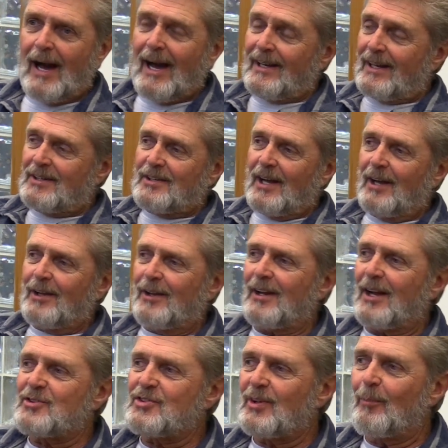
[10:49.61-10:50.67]
can tell you
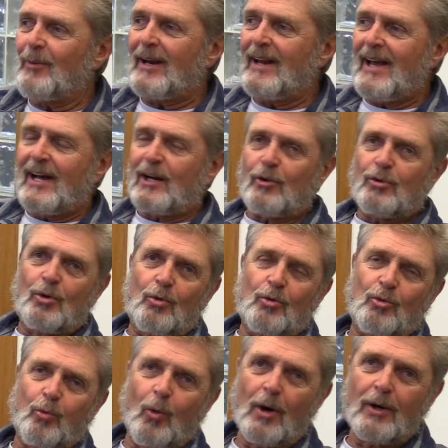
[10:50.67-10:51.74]
that somebody's
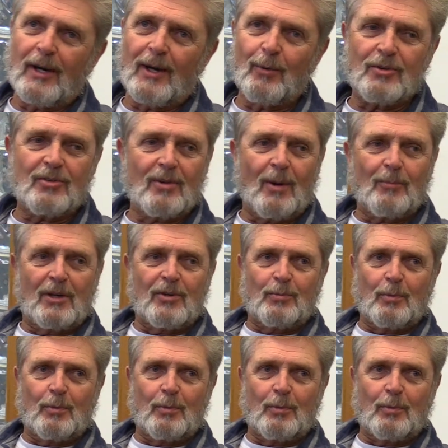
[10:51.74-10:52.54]
attitudes working with some of